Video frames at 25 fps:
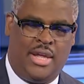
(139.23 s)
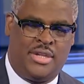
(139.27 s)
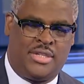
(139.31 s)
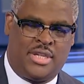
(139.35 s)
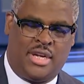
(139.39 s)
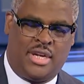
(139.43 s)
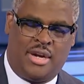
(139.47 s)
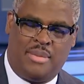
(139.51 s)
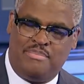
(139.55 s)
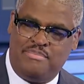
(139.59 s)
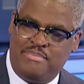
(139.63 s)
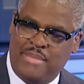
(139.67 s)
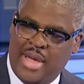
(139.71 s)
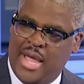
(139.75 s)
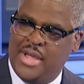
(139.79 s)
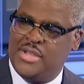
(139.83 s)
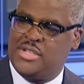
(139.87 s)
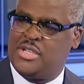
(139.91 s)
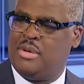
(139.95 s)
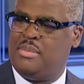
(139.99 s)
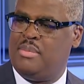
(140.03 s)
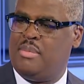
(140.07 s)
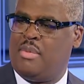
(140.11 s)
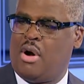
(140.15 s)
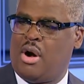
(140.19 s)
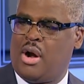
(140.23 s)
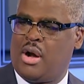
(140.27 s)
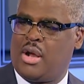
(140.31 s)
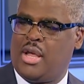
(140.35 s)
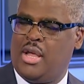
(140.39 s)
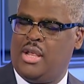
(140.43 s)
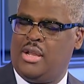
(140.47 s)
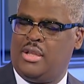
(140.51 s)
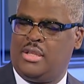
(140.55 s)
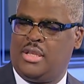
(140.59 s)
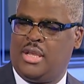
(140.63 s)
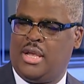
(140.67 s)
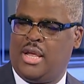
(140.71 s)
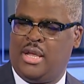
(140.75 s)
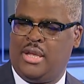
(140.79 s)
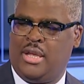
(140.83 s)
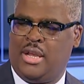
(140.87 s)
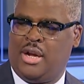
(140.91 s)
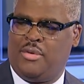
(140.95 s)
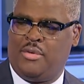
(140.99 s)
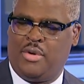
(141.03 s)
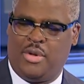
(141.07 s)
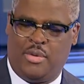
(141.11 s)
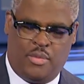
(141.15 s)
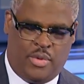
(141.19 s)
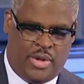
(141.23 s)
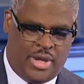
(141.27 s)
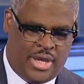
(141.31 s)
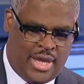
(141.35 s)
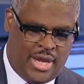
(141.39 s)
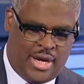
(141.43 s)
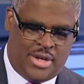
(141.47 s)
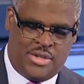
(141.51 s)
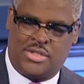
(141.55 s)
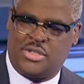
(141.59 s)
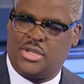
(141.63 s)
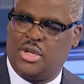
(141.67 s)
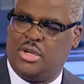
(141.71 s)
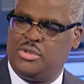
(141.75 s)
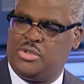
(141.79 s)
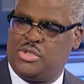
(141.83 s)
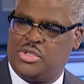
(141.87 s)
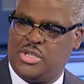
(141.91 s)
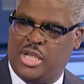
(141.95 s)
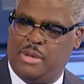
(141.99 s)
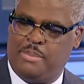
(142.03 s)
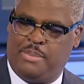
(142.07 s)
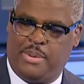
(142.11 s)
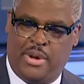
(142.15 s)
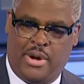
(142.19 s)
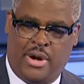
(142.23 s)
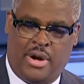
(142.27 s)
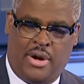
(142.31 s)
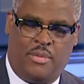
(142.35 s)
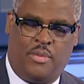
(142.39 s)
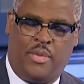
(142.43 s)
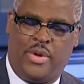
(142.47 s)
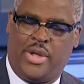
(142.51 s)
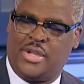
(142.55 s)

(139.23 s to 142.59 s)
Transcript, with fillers: It's an amazing market. Uh, you know, we, we get it so cheap here.